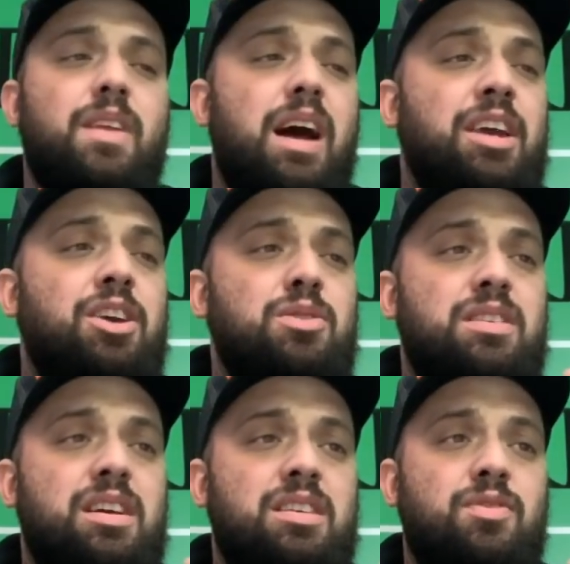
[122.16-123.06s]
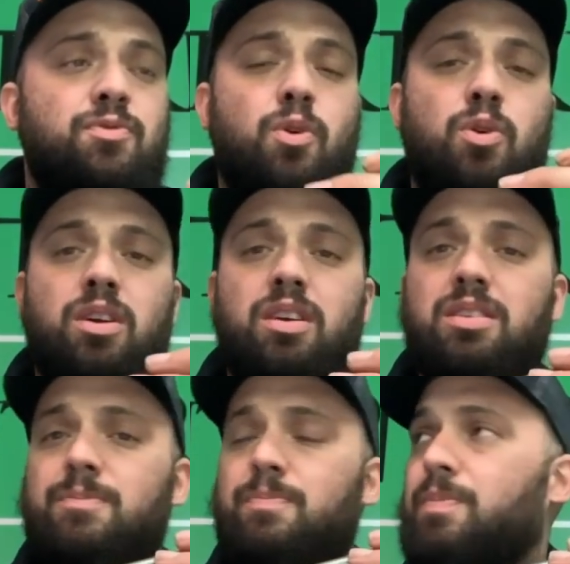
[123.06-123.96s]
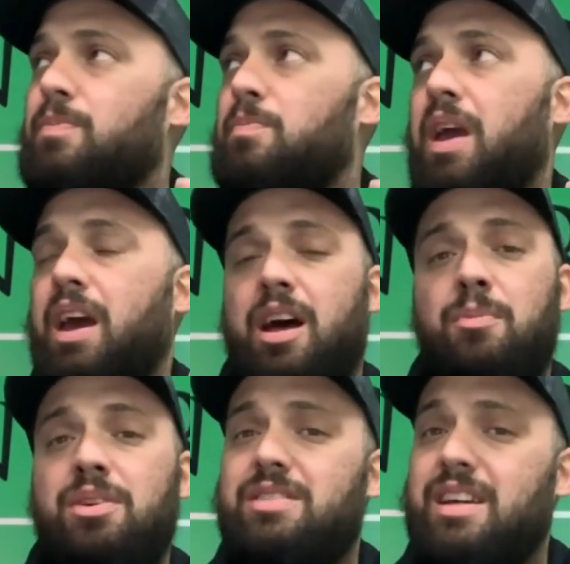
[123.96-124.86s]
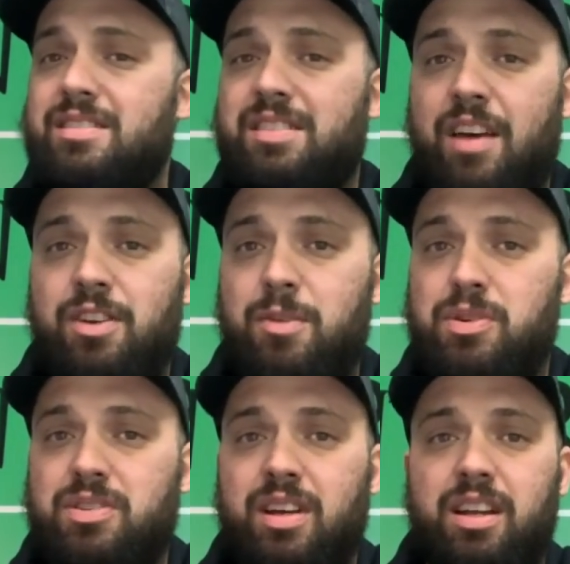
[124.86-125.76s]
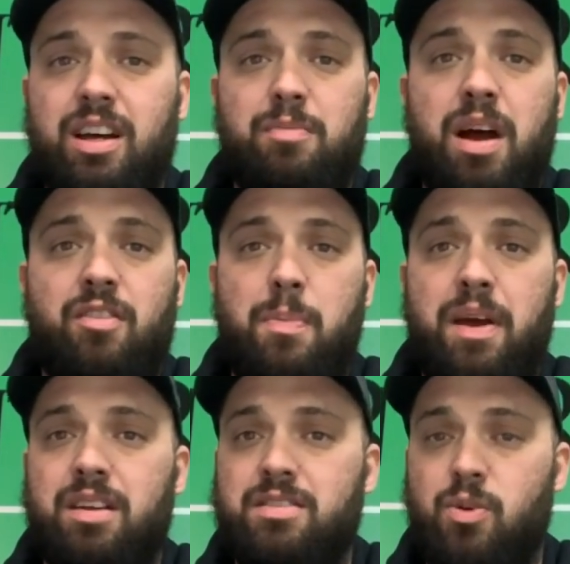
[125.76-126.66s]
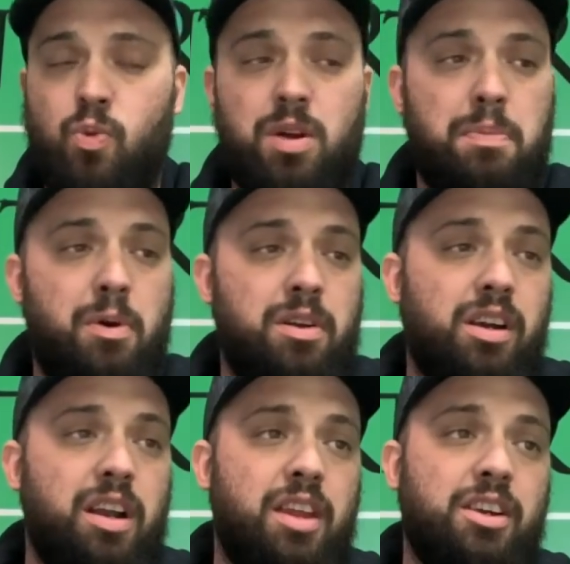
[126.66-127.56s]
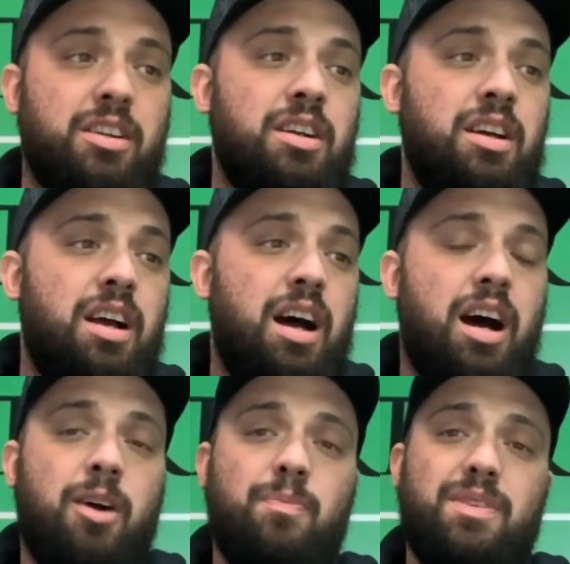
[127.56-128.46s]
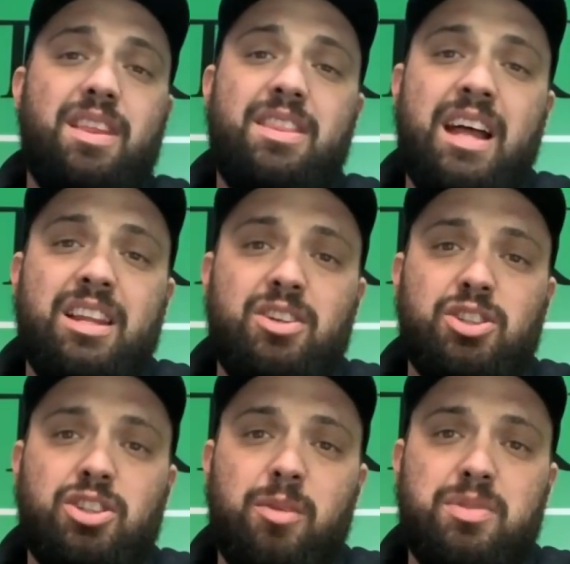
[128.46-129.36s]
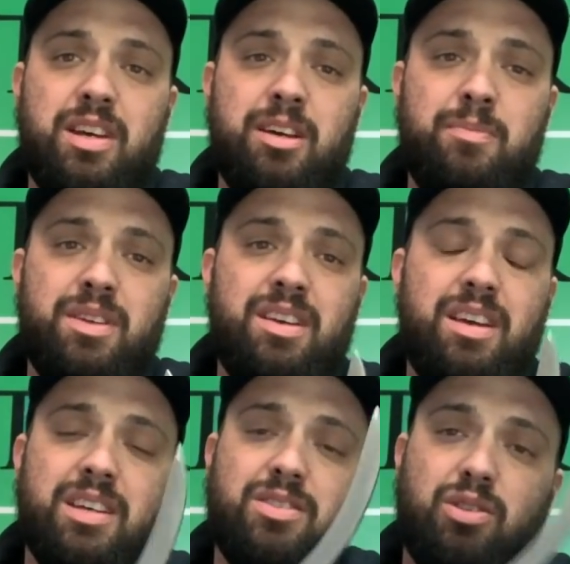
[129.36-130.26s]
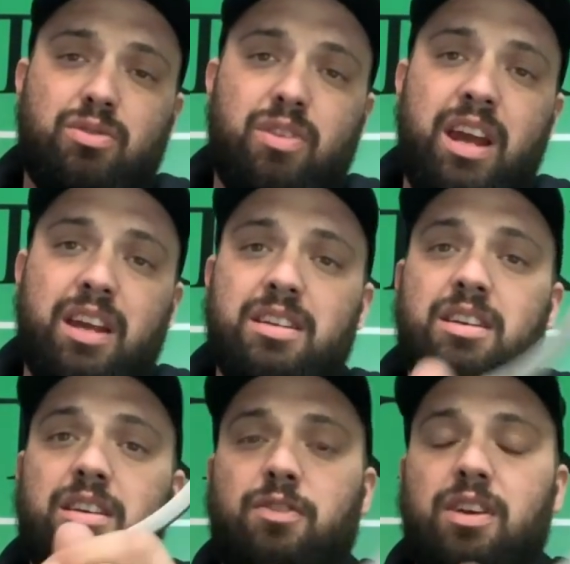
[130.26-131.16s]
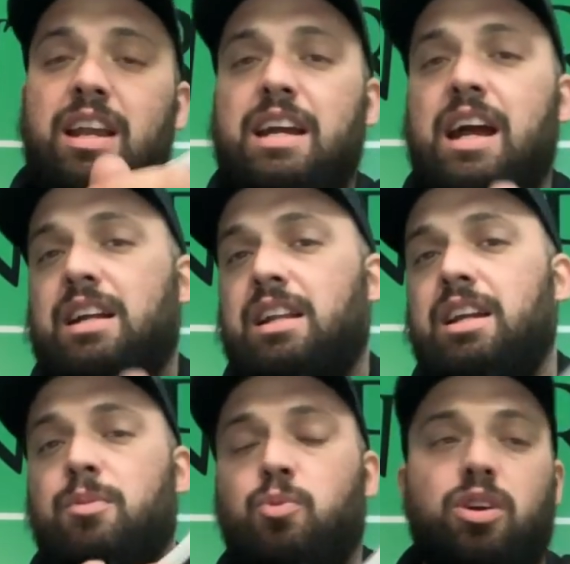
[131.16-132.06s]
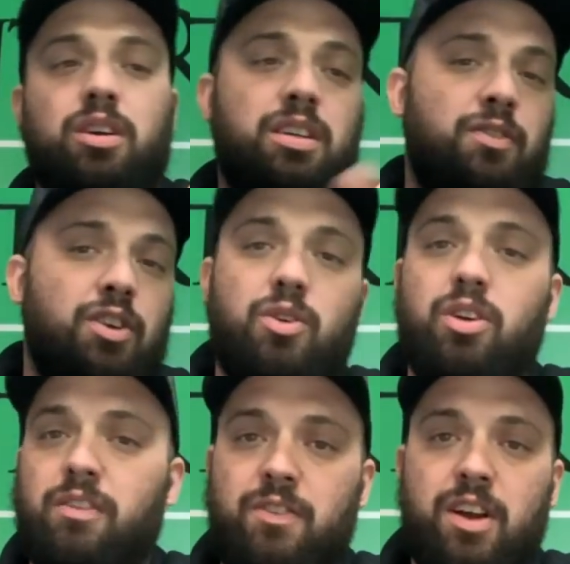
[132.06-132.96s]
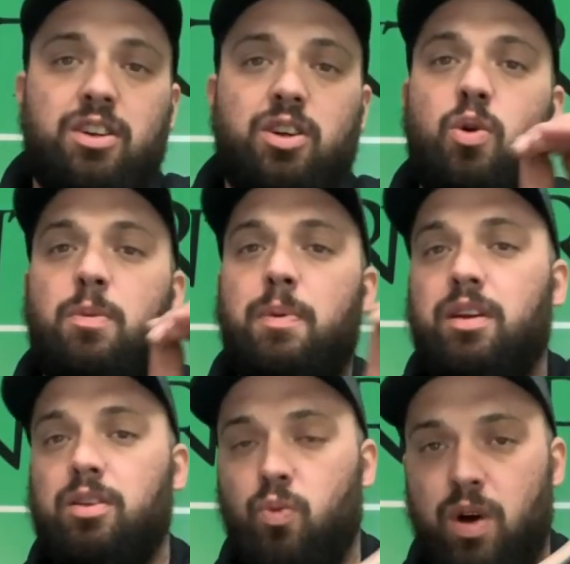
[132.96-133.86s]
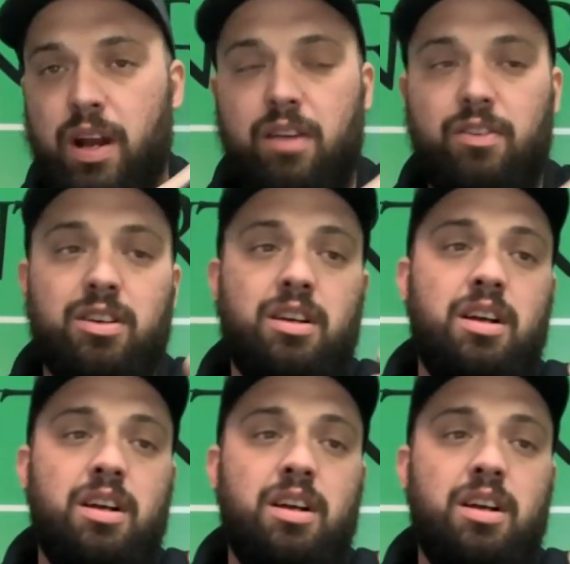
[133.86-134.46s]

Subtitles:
I use these for, man, I'm gonna say 70% of my repairs at one point or another. That little sharp tip is great for any kind of cleanup work, if you're doing it on a fender or quarter panel or whatever.